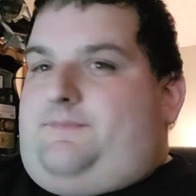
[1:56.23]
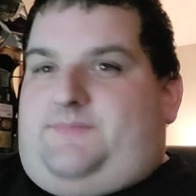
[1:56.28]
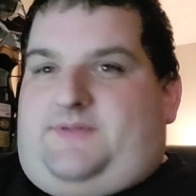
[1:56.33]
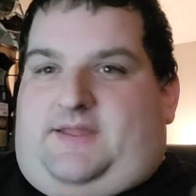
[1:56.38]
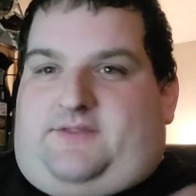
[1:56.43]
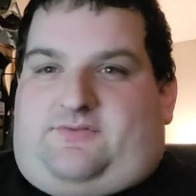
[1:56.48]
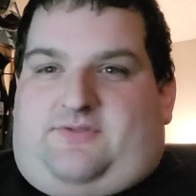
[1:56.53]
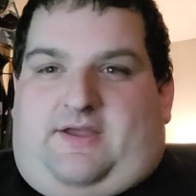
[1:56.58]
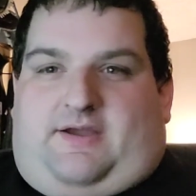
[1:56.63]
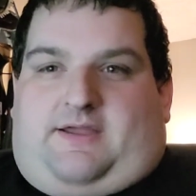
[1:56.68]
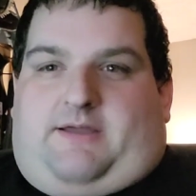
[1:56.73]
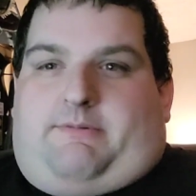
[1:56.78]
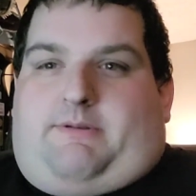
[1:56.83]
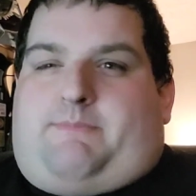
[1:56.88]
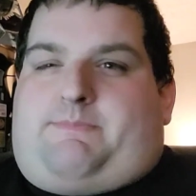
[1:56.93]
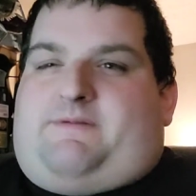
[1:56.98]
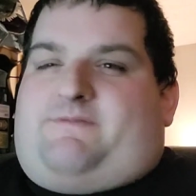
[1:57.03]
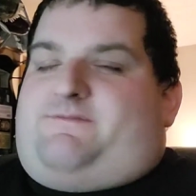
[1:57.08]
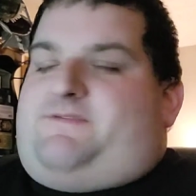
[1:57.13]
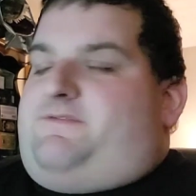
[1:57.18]
It's now coming
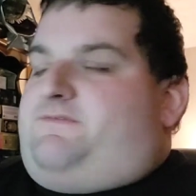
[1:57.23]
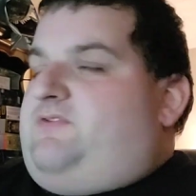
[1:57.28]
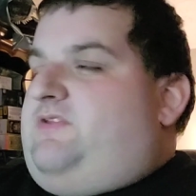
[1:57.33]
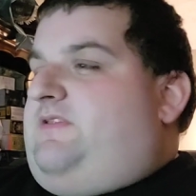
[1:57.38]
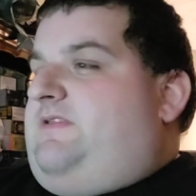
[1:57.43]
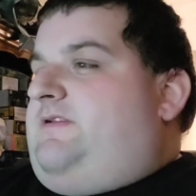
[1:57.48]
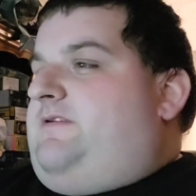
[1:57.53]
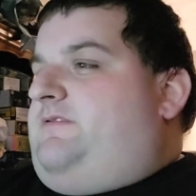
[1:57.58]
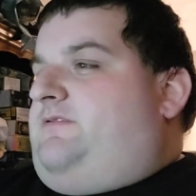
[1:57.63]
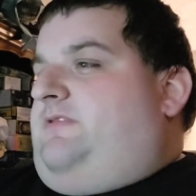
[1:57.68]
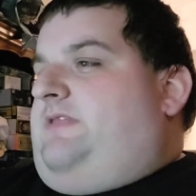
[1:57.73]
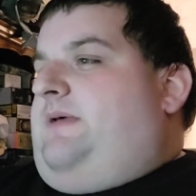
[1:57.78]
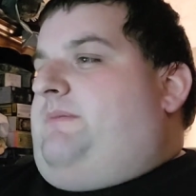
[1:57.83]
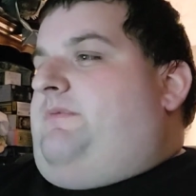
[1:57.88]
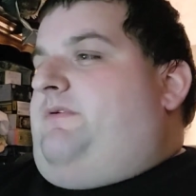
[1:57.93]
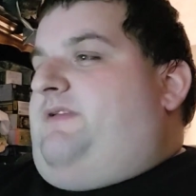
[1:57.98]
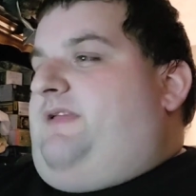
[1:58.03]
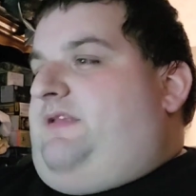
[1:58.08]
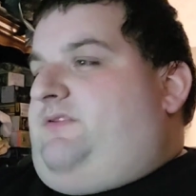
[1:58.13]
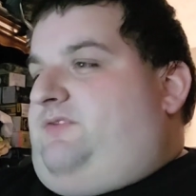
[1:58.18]
up on 15 years, and that
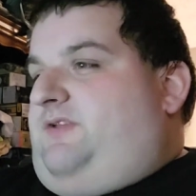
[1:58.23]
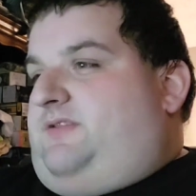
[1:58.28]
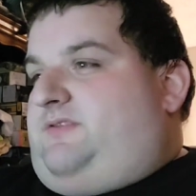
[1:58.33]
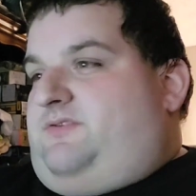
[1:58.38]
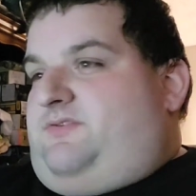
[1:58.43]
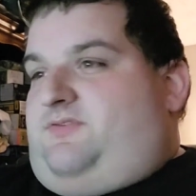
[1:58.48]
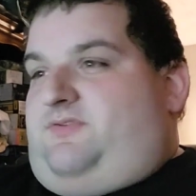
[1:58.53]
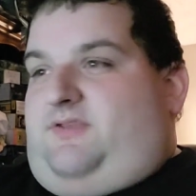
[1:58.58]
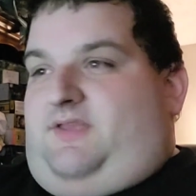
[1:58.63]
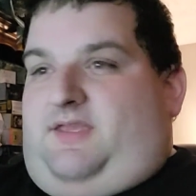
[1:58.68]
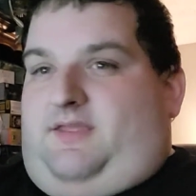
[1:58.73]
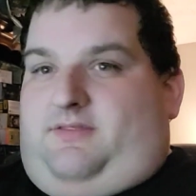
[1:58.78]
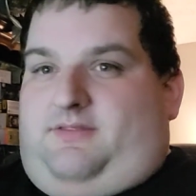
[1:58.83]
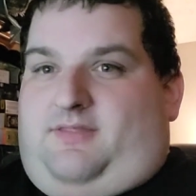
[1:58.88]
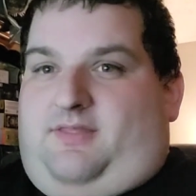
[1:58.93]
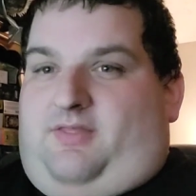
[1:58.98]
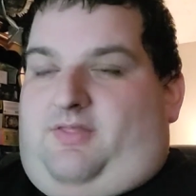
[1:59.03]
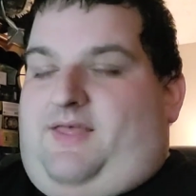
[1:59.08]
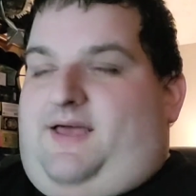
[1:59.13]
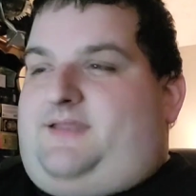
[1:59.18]
movie has yet to see
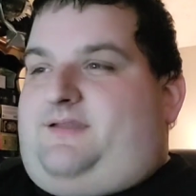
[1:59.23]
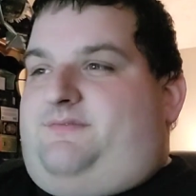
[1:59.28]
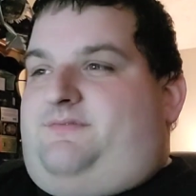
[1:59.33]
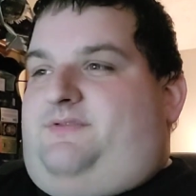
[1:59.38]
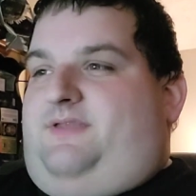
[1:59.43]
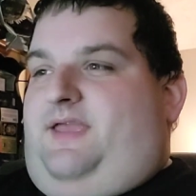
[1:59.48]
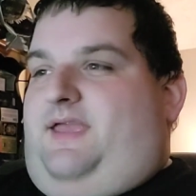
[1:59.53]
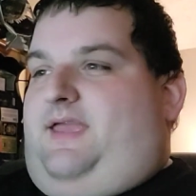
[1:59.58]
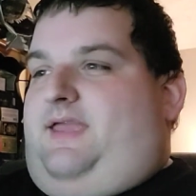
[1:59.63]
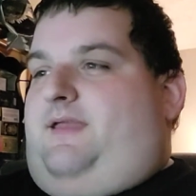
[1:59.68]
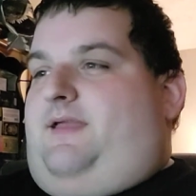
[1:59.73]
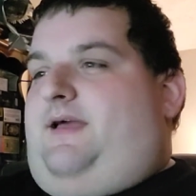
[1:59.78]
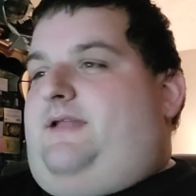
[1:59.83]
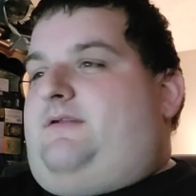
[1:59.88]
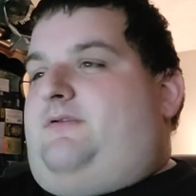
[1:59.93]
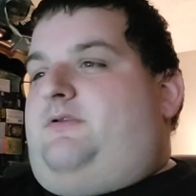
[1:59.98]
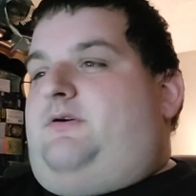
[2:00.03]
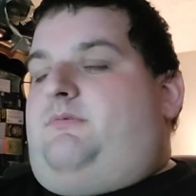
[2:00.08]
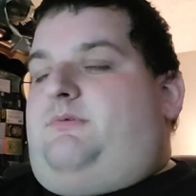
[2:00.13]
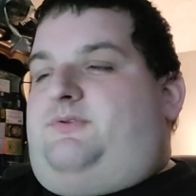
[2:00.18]
the light of day. I
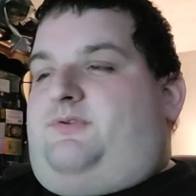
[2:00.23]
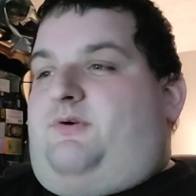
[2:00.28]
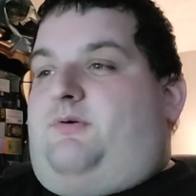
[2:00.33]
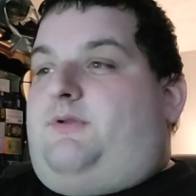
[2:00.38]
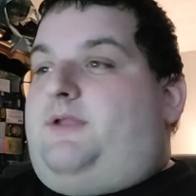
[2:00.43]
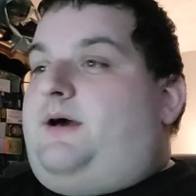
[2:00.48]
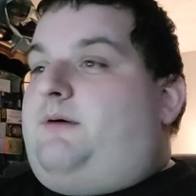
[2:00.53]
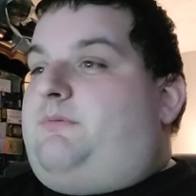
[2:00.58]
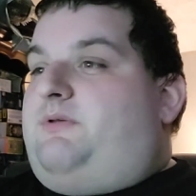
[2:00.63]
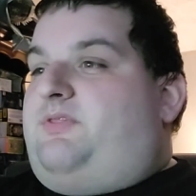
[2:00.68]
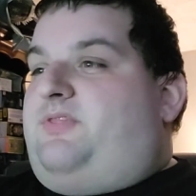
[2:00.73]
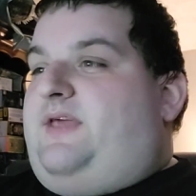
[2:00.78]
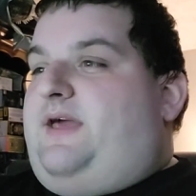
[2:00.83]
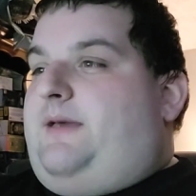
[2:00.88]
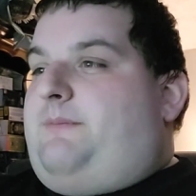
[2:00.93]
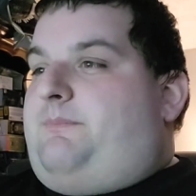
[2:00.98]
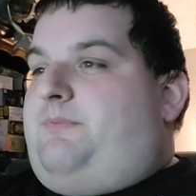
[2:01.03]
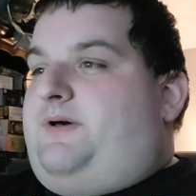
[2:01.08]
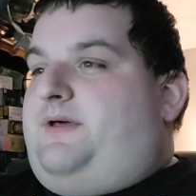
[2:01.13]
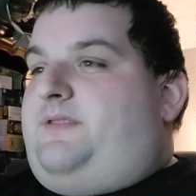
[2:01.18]
don't know what's going on with
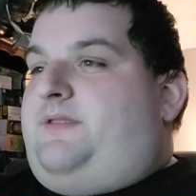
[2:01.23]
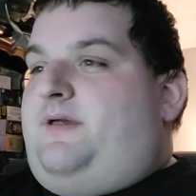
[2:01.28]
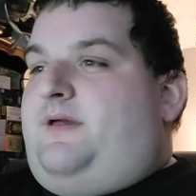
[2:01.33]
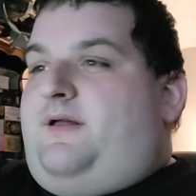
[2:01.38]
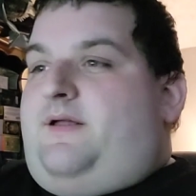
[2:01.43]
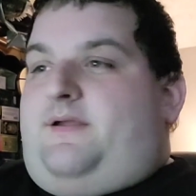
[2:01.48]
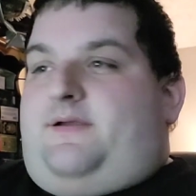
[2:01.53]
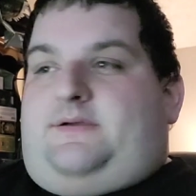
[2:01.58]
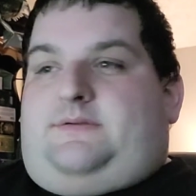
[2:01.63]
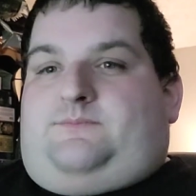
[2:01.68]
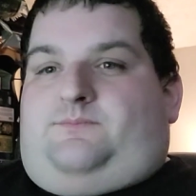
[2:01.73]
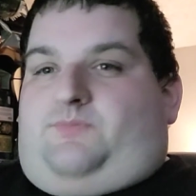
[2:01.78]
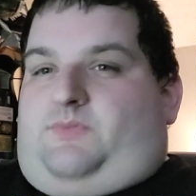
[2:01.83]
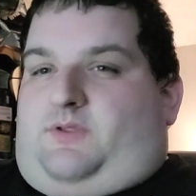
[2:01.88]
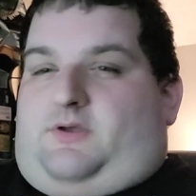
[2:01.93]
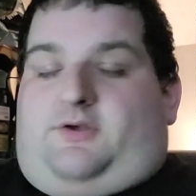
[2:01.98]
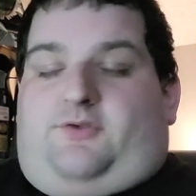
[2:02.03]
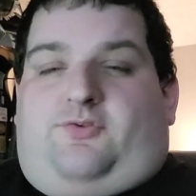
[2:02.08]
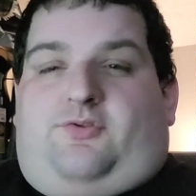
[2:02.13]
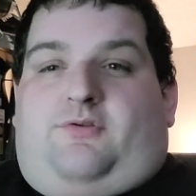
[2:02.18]
that, but
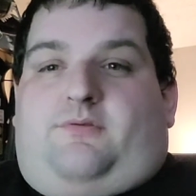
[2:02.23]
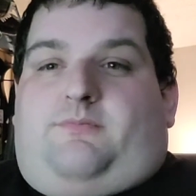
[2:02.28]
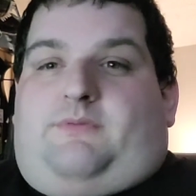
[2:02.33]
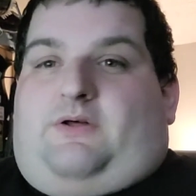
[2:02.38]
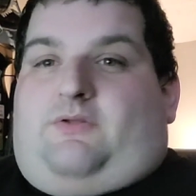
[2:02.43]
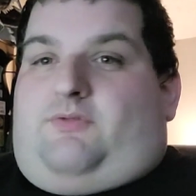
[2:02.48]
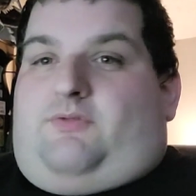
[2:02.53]
also, a